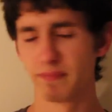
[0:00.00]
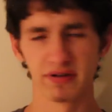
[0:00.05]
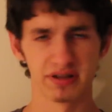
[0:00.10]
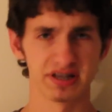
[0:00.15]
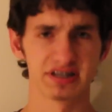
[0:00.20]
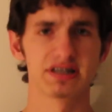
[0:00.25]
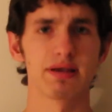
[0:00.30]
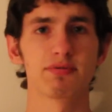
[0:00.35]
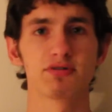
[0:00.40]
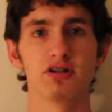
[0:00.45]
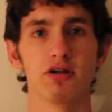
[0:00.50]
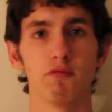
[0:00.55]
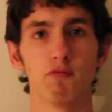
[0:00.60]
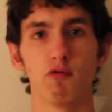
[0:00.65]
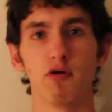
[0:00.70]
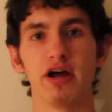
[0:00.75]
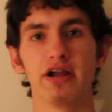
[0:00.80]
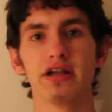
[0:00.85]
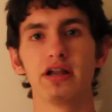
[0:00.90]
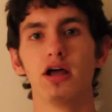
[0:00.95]
with the exception of
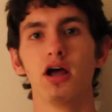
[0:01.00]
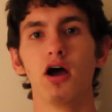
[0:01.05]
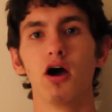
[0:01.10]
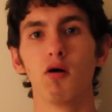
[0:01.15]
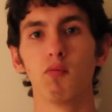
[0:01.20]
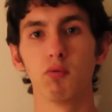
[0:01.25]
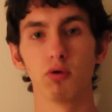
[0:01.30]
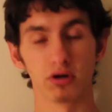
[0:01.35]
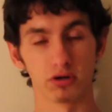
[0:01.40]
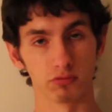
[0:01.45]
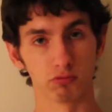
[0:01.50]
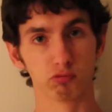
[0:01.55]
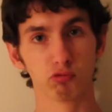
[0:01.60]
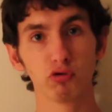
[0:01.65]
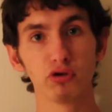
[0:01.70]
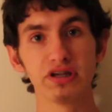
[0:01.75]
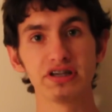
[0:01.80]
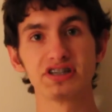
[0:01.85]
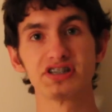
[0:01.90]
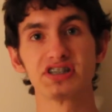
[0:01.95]
one, were
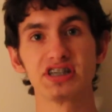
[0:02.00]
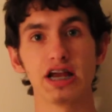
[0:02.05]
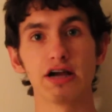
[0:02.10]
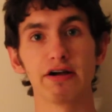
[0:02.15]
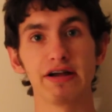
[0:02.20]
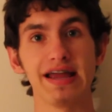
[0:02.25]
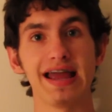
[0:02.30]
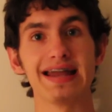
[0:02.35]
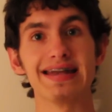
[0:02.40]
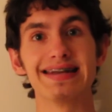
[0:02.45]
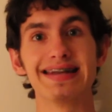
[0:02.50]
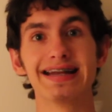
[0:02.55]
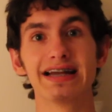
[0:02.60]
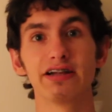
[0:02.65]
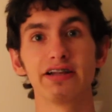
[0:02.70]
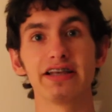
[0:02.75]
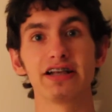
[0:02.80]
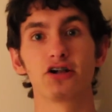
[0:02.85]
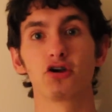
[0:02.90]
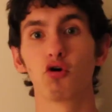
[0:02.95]
really scary and
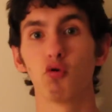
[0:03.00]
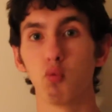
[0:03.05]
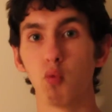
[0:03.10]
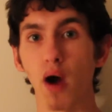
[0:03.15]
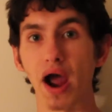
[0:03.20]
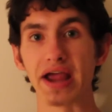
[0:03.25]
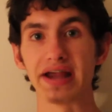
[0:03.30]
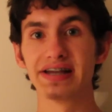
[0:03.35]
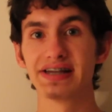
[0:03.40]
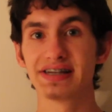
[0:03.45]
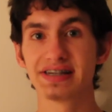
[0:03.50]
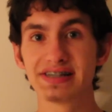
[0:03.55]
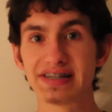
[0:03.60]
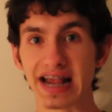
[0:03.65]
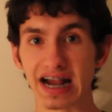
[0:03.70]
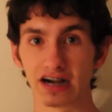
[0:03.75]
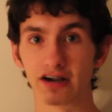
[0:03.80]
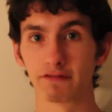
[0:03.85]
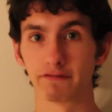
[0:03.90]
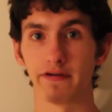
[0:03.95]
nearly quite
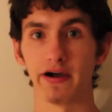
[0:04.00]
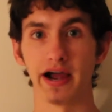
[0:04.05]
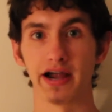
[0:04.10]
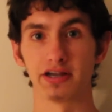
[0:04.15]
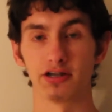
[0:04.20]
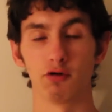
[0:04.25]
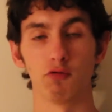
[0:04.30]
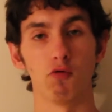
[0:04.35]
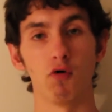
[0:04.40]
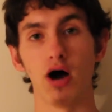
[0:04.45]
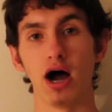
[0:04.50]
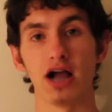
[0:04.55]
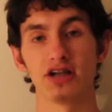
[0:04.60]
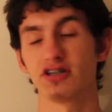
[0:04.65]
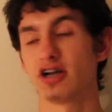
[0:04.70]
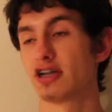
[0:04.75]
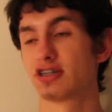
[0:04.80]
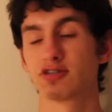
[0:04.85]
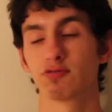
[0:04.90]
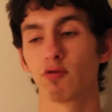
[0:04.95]
terrifying to
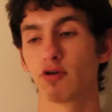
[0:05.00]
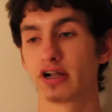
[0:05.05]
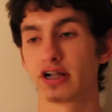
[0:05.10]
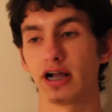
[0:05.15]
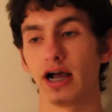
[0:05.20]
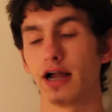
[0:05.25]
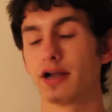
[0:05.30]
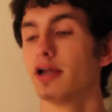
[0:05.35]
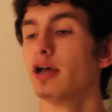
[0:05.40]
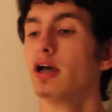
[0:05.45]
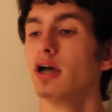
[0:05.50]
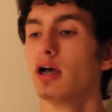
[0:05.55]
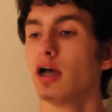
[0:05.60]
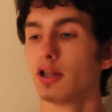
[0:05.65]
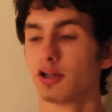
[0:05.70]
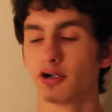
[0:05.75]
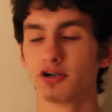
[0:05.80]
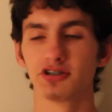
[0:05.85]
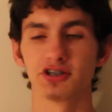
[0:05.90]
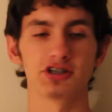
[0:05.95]
watch. I swear to God.
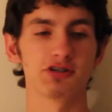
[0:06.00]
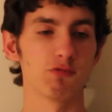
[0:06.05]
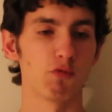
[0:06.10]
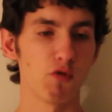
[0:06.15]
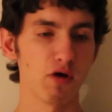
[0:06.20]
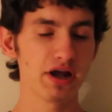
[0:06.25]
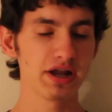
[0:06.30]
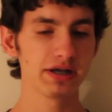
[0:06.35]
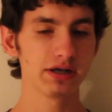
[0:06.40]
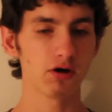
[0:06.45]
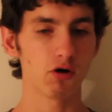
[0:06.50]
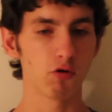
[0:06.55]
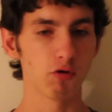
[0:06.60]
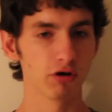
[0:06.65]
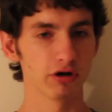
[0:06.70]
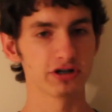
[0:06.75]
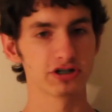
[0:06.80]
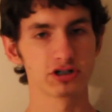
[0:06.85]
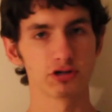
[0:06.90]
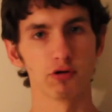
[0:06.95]
There's this one
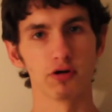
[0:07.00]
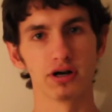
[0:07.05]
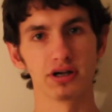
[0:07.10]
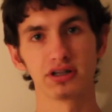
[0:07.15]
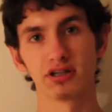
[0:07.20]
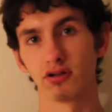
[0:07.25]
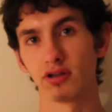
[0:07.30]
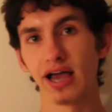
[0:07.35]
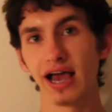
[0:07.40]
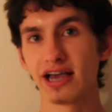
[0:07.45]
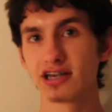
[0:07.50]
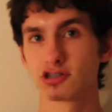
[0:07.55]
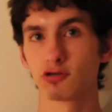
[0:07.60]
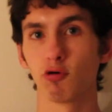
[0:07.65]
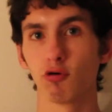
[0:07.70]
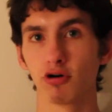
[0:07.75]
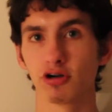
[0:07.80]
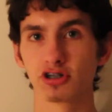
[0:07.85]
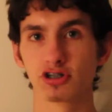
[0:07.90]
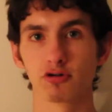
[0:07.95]
horror short, the last
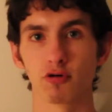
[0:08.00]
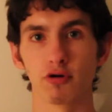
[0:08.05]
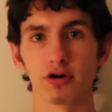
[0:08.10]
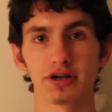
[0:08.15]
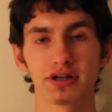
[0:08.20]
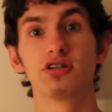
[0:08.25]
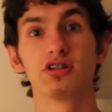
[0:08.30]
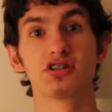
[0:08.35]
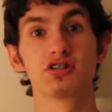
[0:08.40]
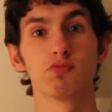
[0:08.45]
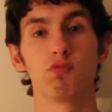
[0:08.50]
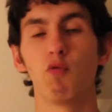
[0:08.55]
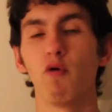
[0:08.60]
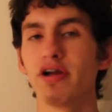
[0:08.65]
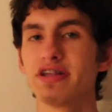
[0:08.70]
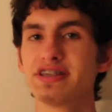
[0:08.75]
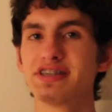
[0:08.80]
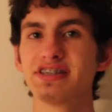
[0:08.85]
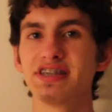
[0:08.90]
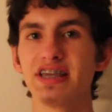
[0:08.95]
horror short, this
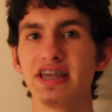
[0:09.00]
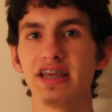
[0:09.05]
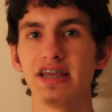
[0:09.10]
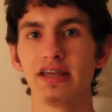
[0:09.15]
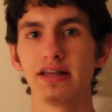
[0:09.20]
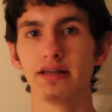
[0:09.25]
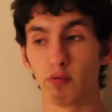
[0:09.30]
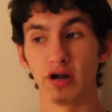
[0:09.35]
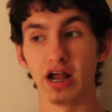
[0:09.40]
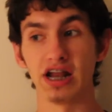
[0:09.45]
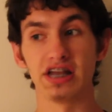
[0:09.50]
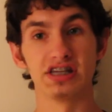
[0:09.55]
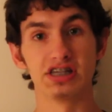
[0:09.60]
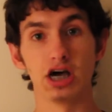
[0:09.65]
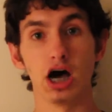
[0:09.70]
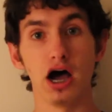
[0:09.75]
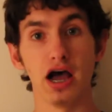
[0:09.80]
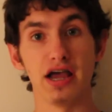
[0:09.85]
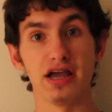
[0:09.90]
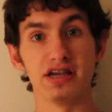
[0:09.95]
one scene, what it
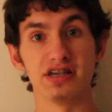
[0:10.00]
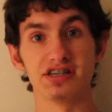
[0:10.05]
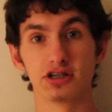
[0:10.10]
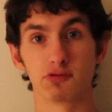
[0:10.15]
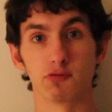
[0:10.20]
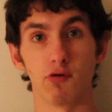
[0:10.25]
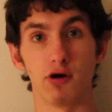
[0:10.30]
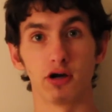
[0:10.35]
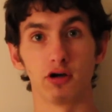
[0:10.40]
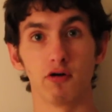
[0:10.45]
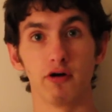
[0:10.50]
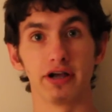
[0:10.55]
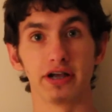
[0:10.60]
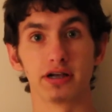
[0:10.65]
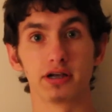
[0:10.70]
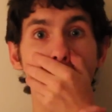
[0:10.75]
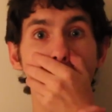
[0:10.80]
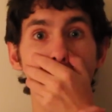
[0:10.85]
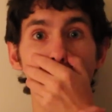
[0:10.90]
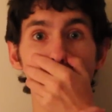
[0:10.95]
does, I just wanna go
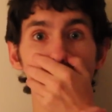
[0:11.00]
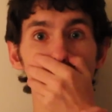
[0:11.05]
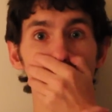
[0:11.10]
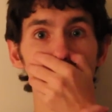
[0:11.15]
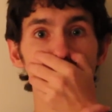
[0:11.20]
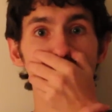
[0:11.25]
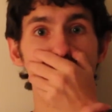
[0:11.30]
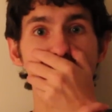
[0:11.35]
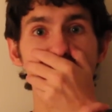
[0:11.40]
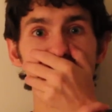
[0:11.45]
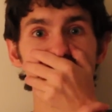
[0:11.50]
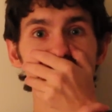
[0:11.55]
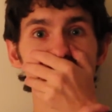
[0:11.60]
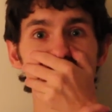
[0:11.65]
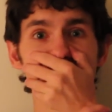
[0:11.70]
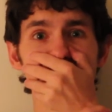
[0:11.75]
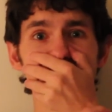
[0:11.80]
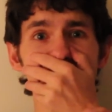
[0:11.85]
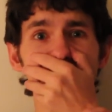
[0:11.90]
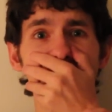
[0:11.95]
like, oh my
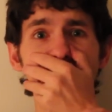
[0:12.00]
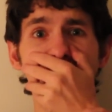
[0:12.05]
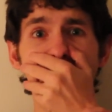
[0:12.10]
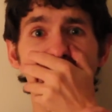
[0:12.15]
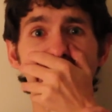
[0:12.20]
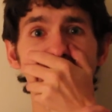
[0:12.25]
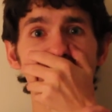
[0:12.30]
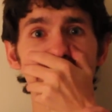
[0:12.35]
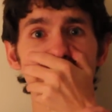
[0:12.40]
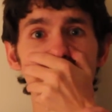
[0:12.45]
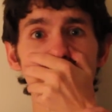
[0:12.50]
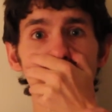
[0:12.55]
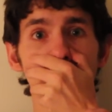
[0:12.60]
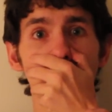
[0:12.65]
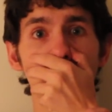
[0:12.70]
God!